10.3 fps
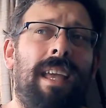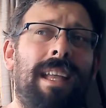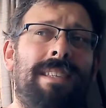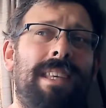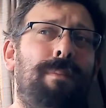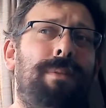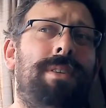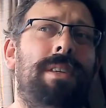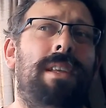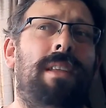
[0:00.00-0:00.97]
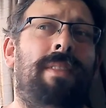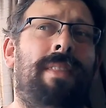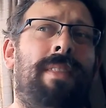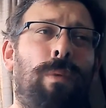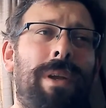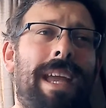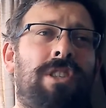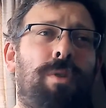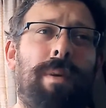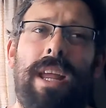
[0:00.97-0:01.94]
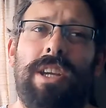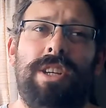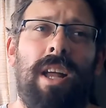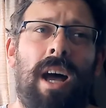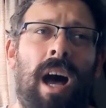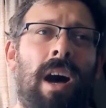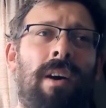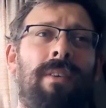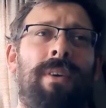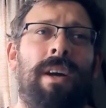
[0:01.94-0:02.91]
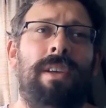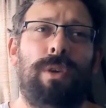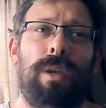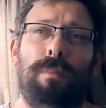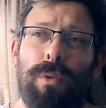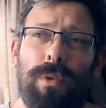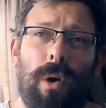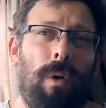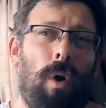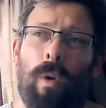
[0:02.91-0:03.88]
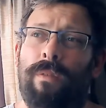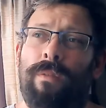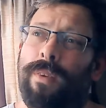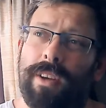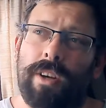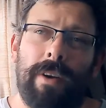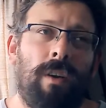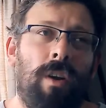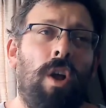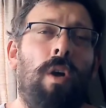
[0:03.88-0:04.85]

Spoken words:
it seems that the re-extermination of Kazuki Muto or Victor